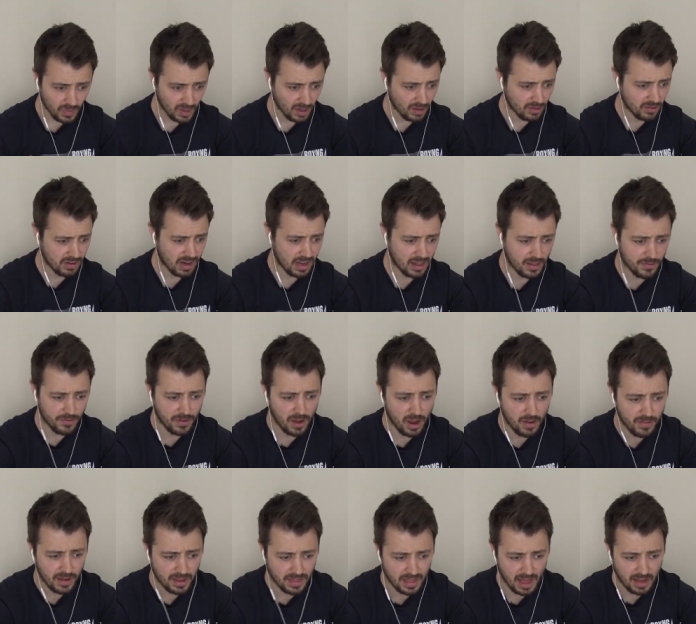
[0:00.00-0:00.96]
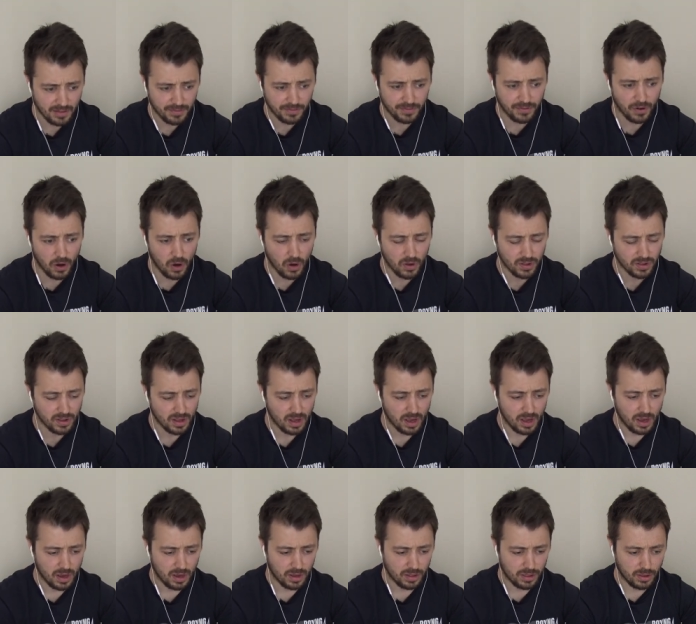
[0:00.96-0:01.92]
transferring that force
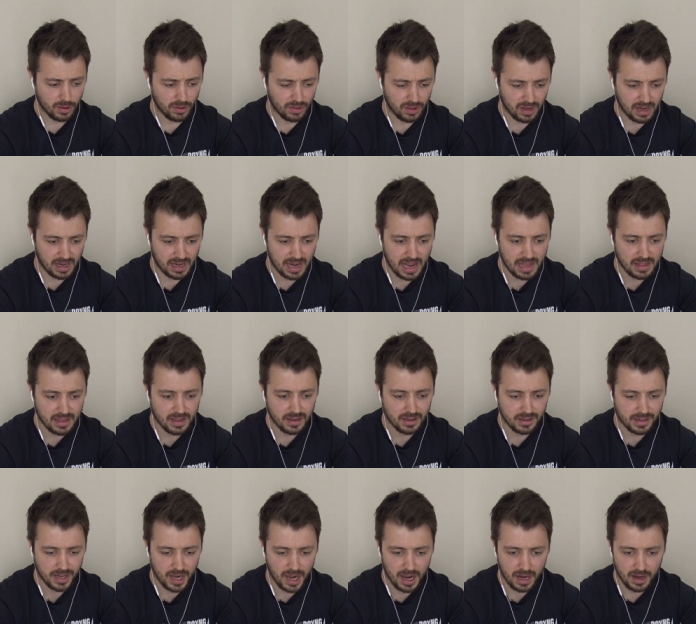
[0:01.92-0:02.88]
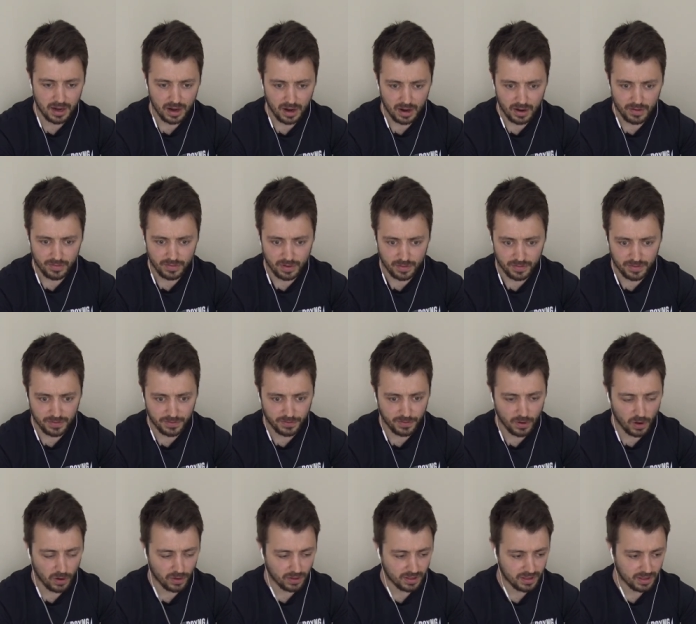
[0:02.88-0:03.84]
through the kinetic chain from
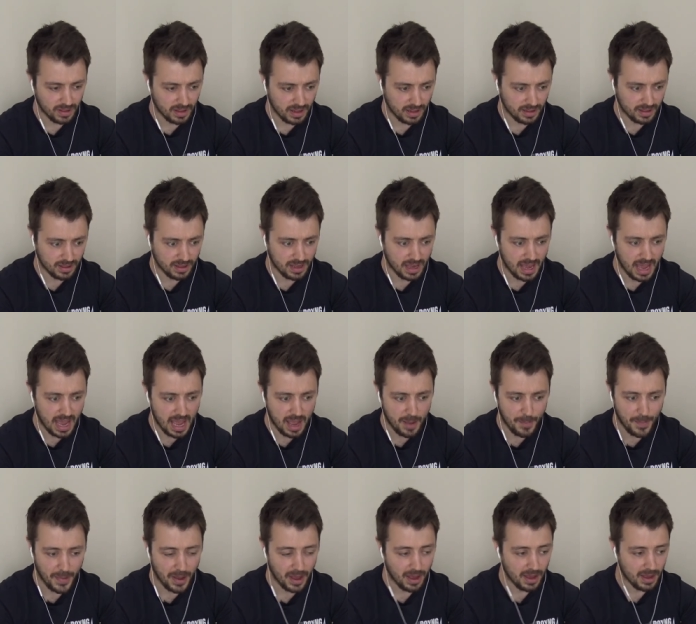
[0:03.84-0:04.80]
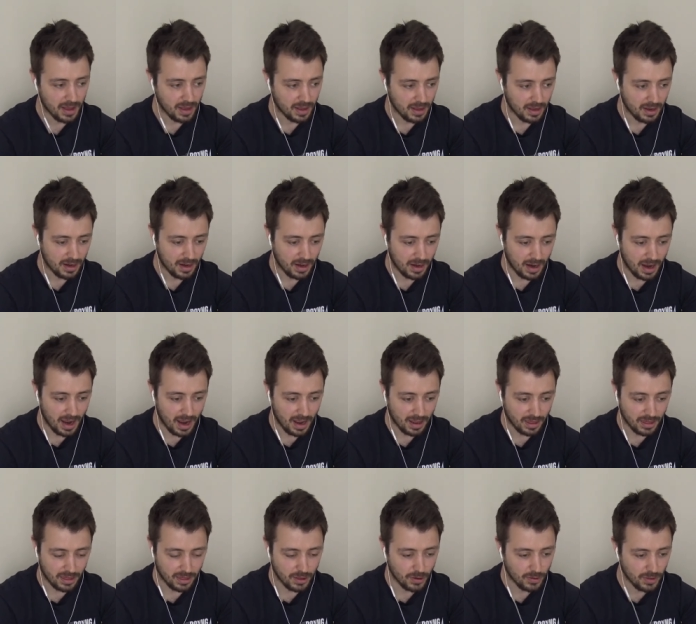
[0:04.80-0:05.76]
foot to hip, uh,
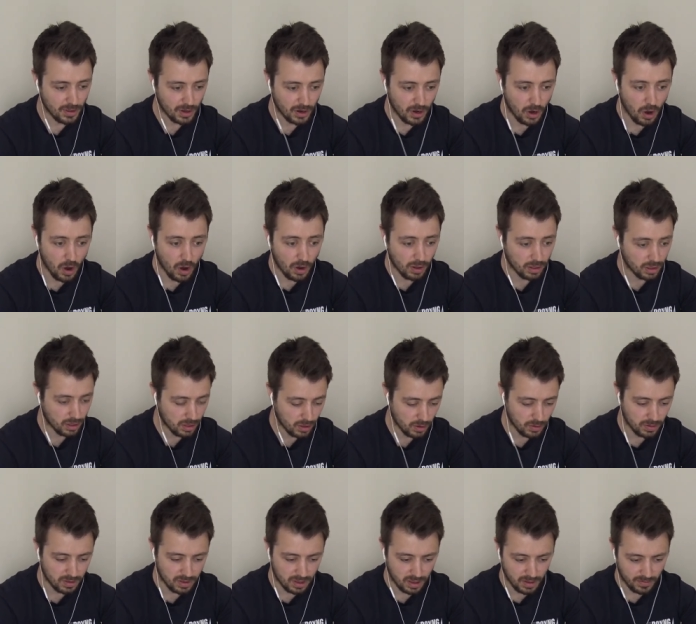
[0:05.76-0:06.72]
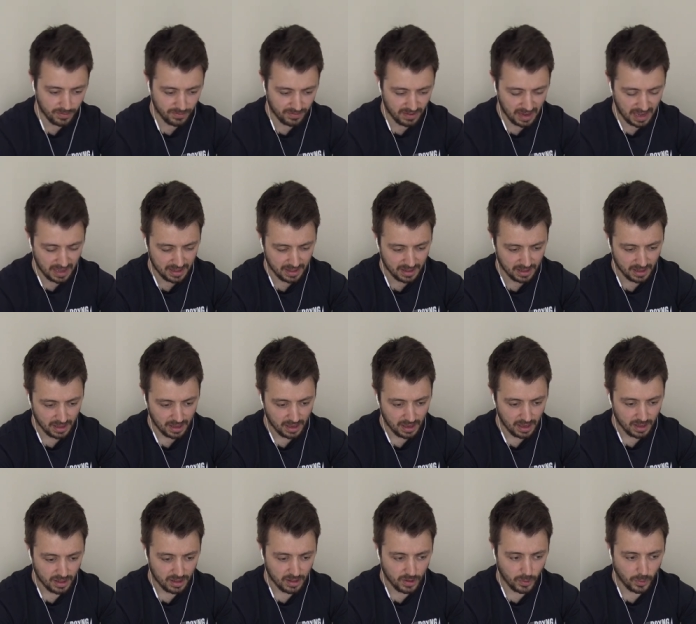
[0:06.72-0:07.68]
through the core and through to the fist.
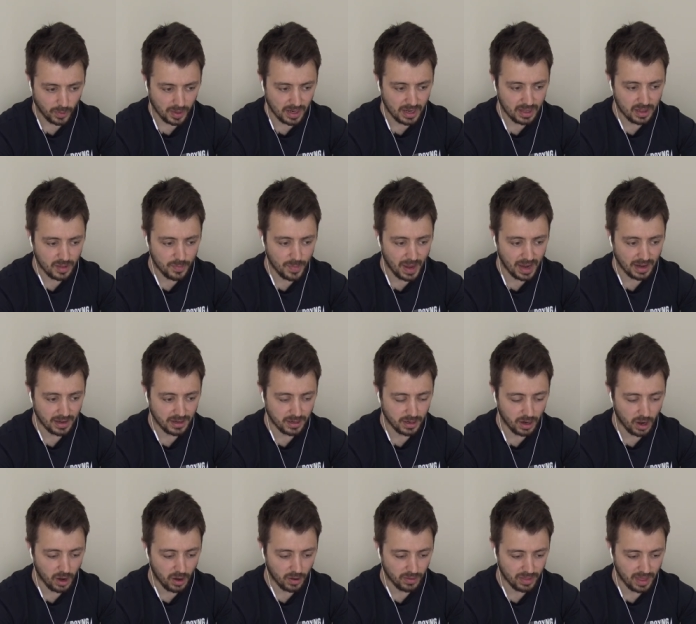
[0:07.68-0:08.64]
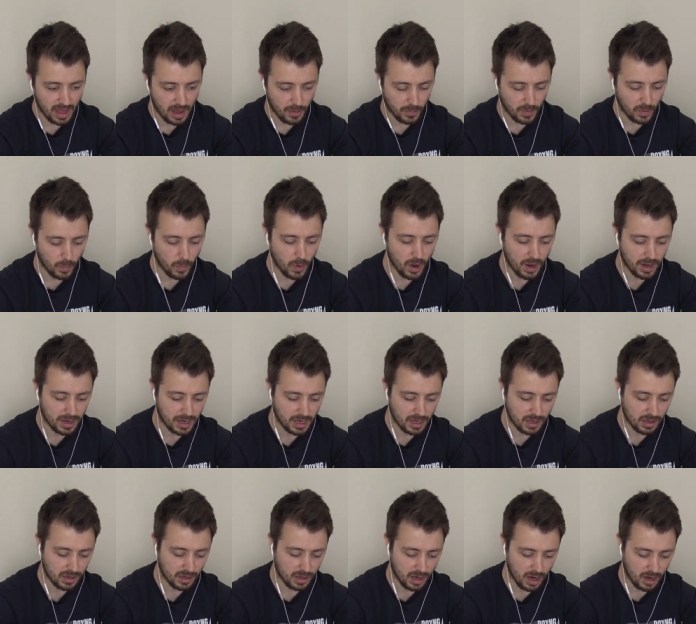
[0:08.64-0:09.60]
So we need to make sure that we're
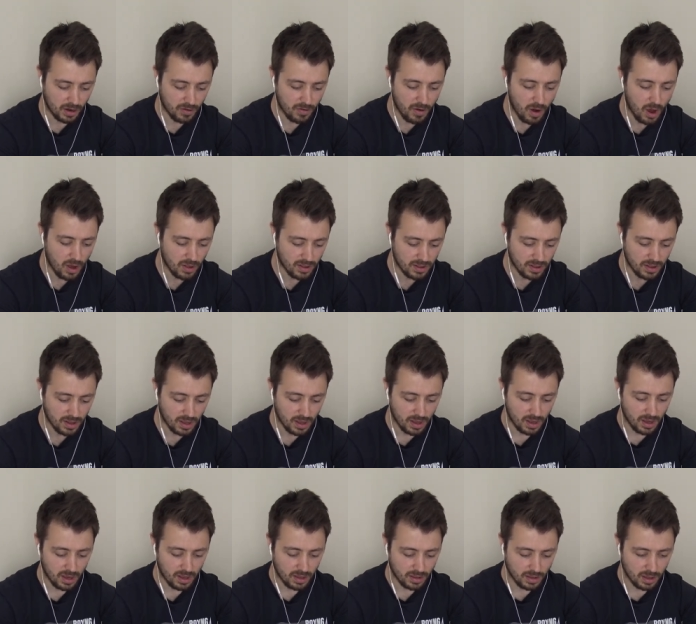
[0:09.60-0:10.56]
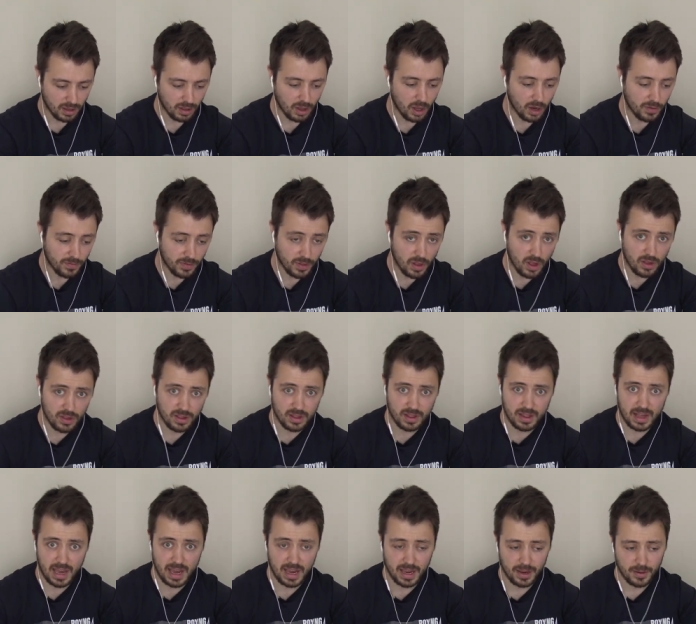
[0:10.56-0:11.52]
working across the load
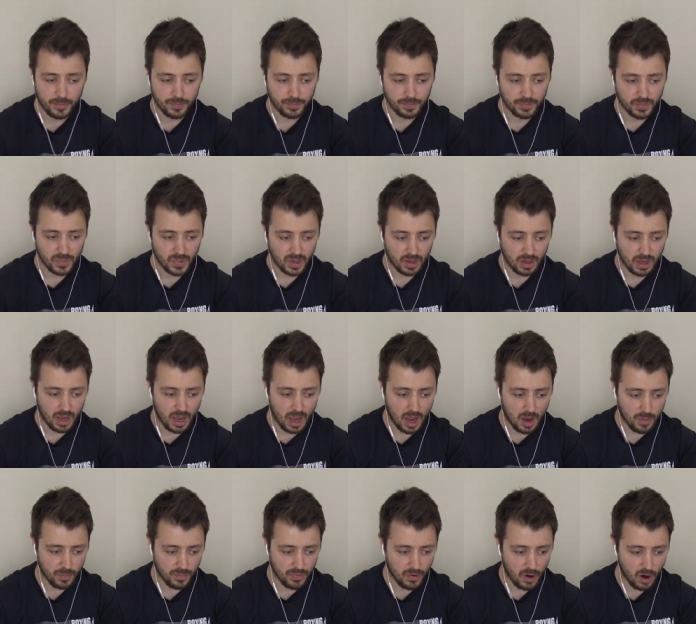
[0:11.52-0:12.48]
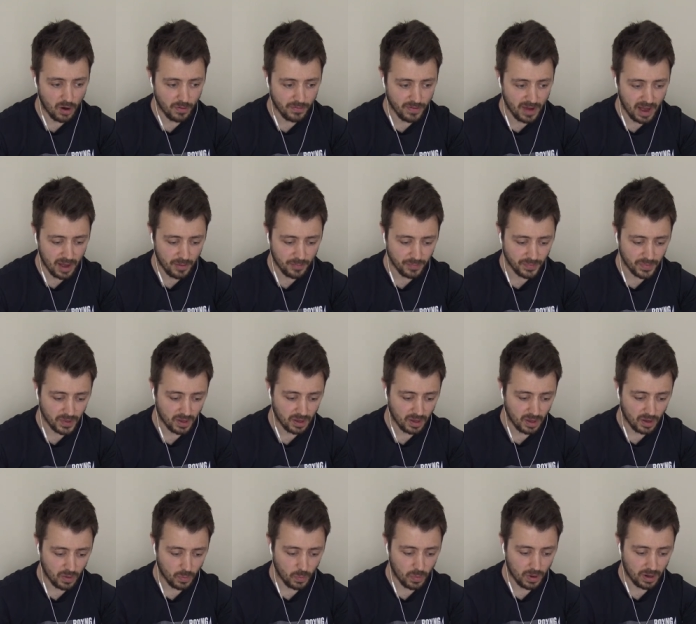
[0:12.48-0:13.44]
velocity uh, profile,
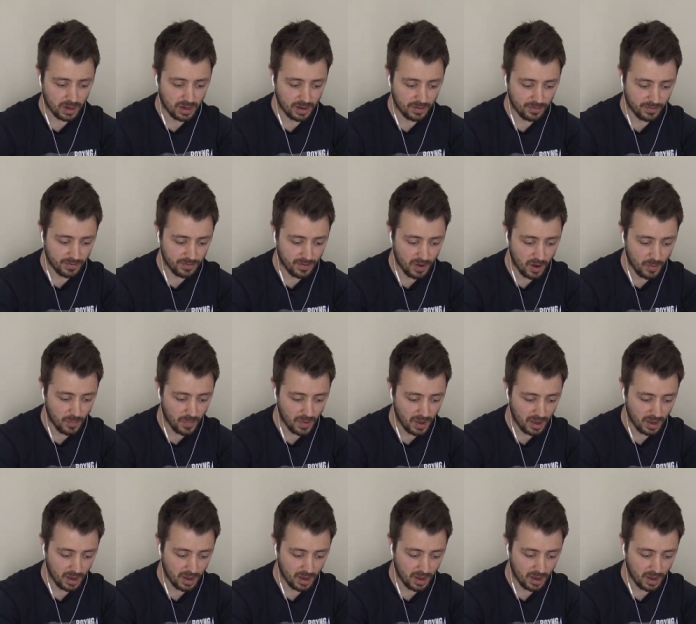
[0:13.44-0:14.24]
working from